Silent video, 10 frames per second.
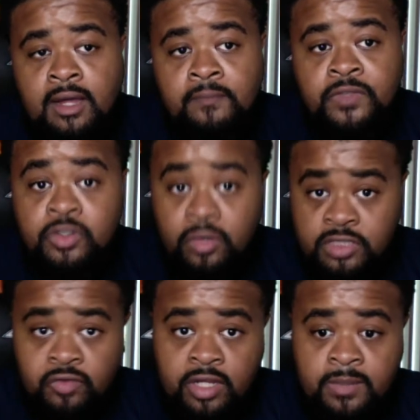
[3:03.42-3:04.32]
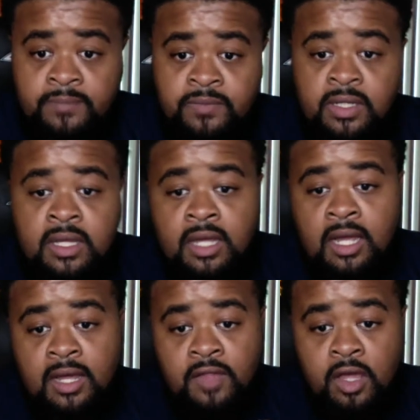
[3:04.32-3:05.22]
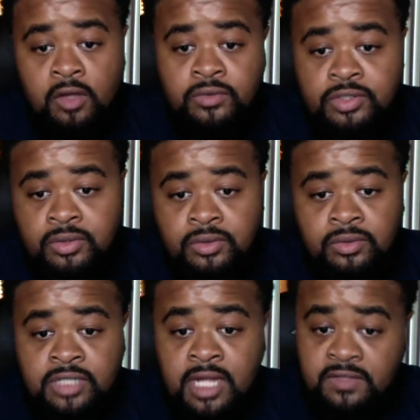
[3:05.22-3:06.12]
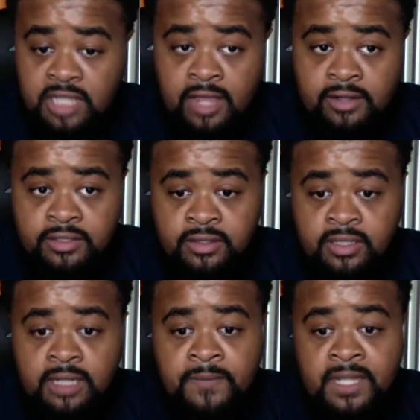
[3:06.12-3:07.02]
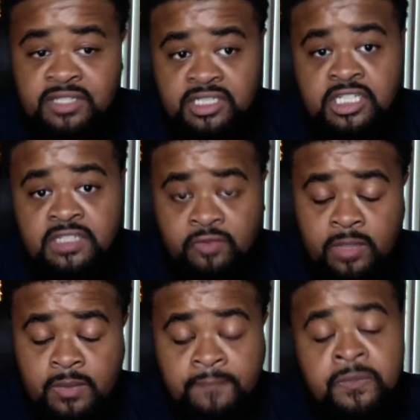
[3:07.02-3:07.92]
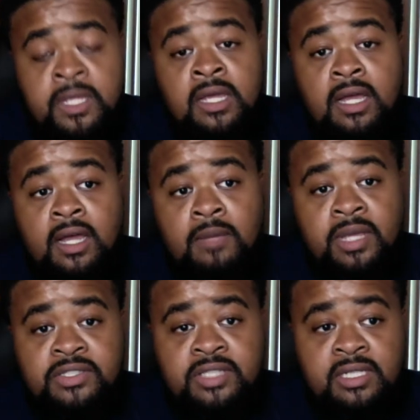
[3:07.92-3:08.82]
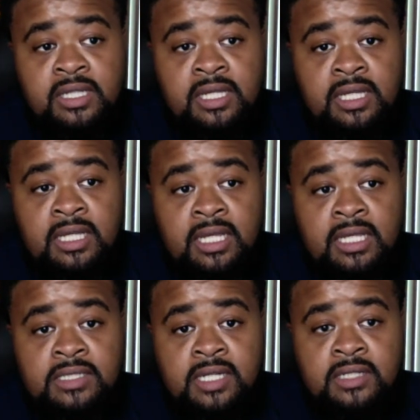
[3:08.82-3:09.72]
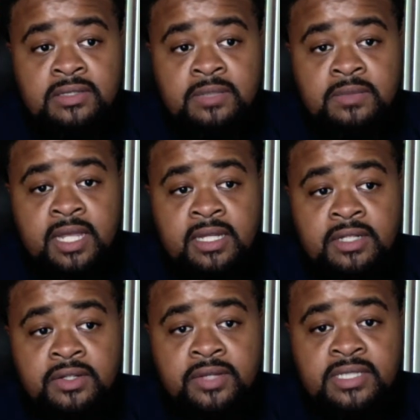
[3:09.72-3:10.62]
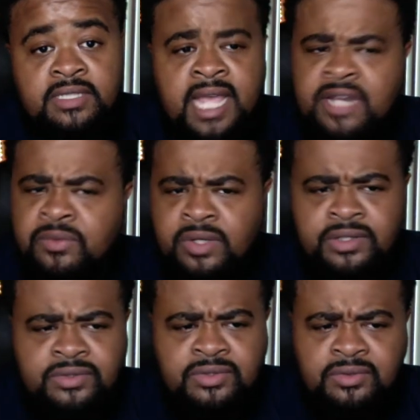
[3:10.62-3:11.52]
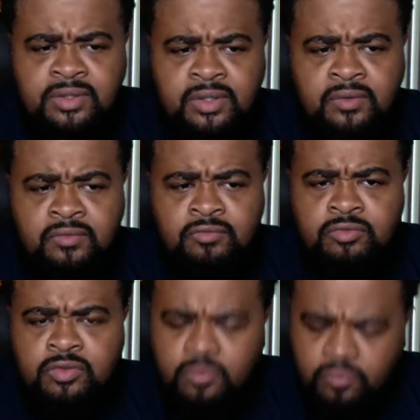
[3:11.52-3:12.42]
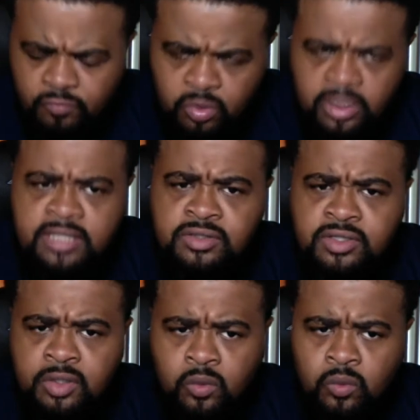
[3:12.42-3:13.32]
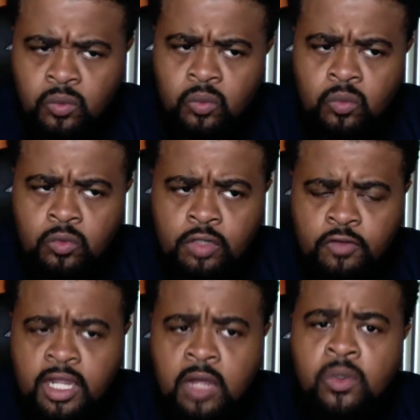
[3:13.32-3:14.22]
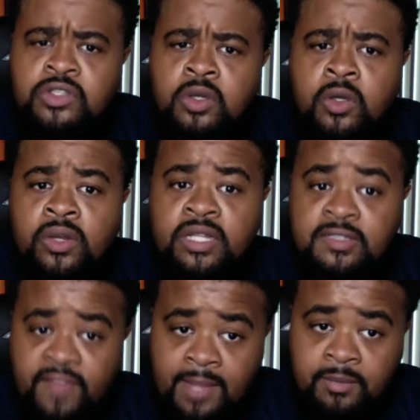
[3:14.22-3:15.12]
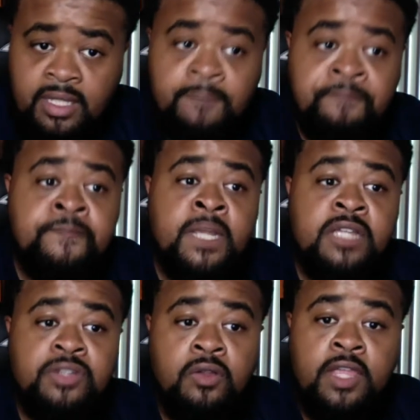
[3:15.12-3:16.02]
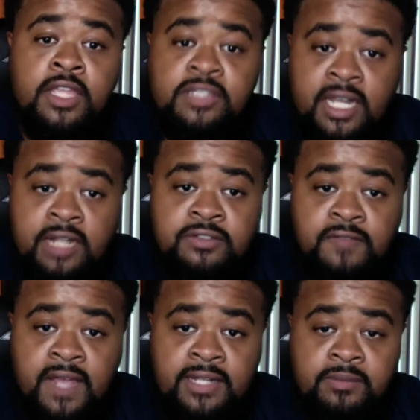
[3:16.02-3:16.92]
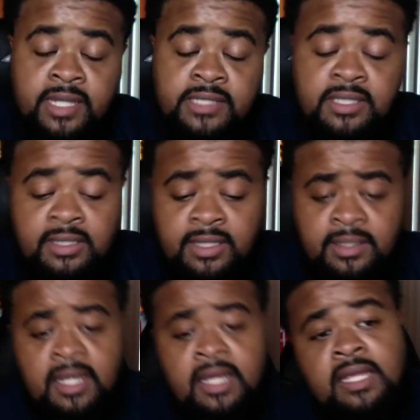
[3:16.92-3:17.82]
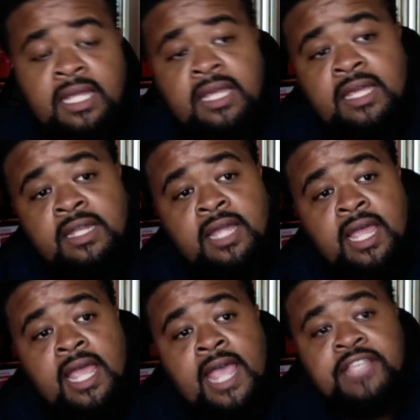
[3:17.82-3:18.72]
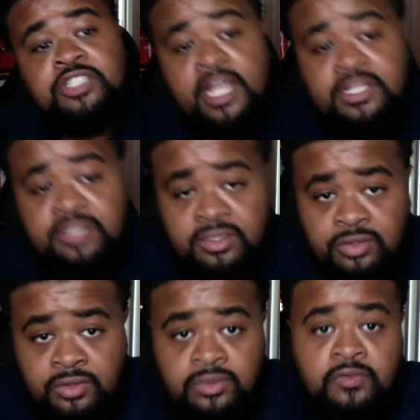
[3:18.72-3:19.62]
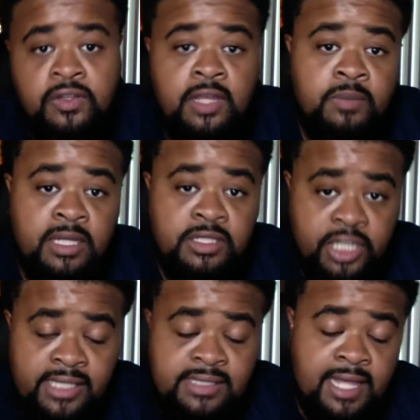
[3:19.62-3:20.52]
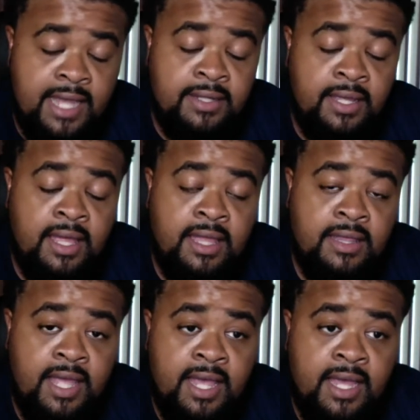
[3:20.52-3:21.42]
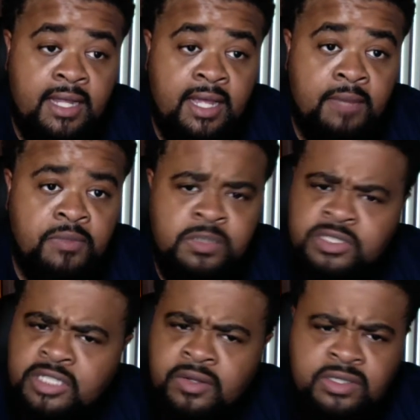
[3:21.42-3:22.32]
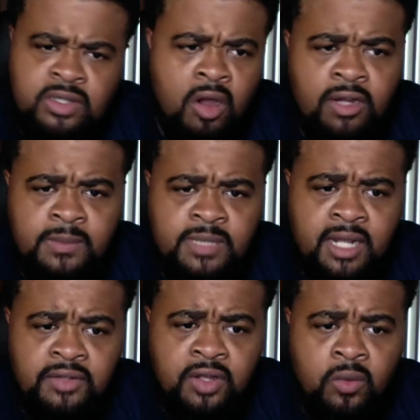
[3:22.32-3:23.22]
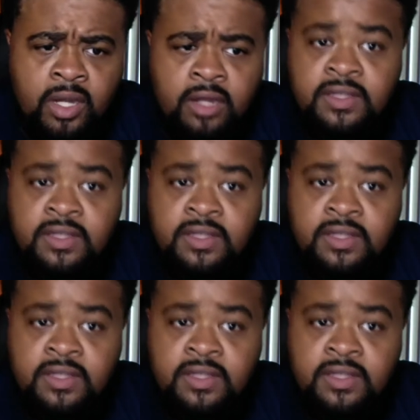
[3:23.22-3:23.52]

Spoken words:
George Freeman, the uncle to Jonathan's character, Aticius Freeman, basically he tells them that his dad was really figure out what's going on with his family. So they set out to find them basically, and as a chase ensues for them being chased at, that this mysterious car comes out of nowhere.